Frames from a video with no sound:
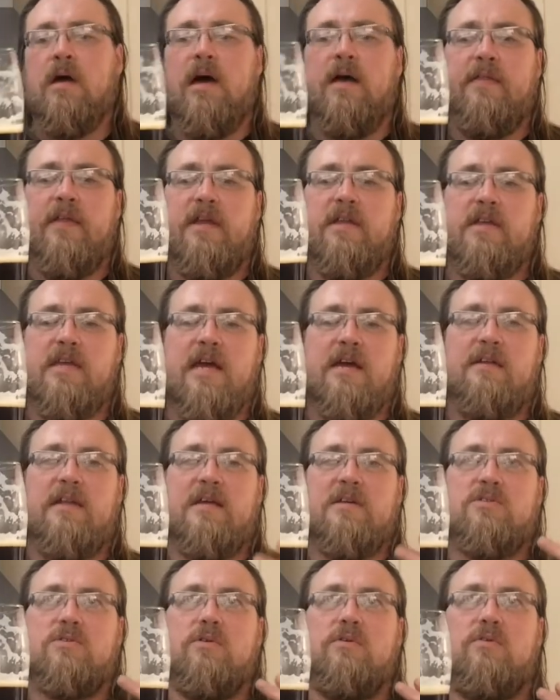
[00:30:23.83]
and then you're getting
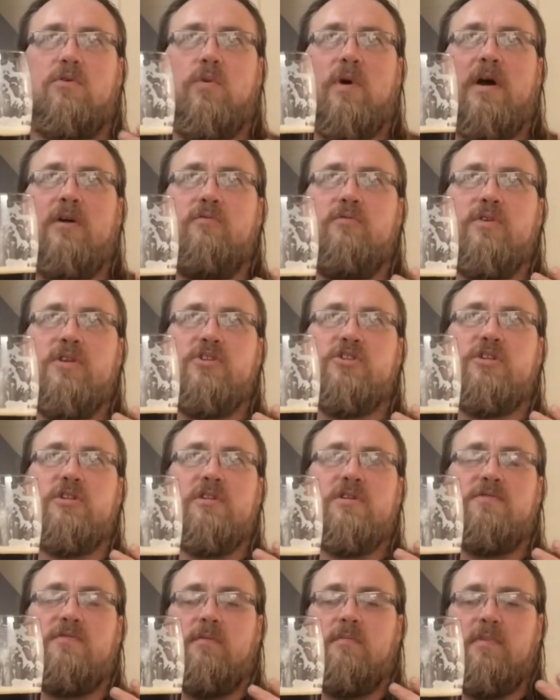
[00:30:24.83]
that sort of quite
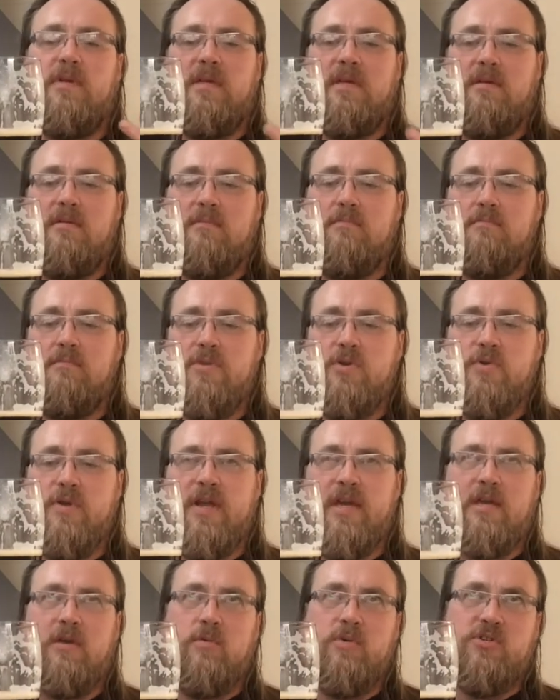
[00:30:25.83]
richness from the
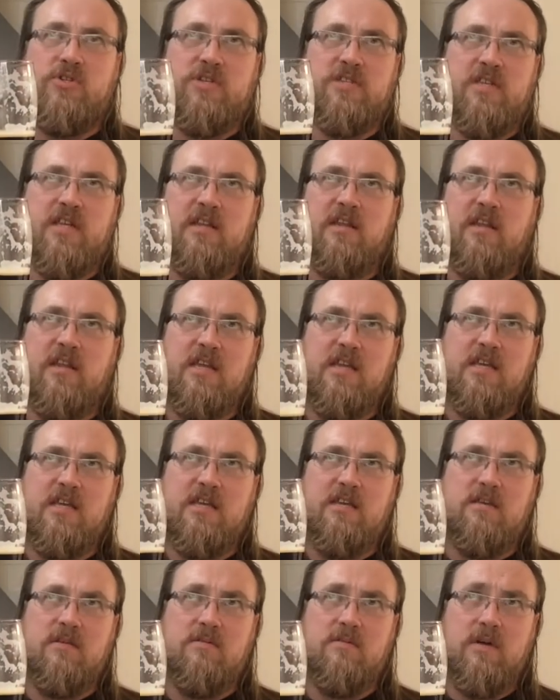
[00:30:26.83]
Munich, which is in
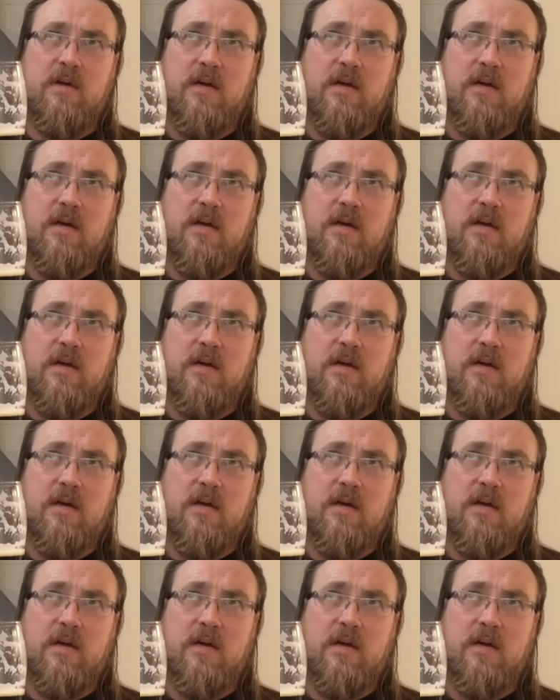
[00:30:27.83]
the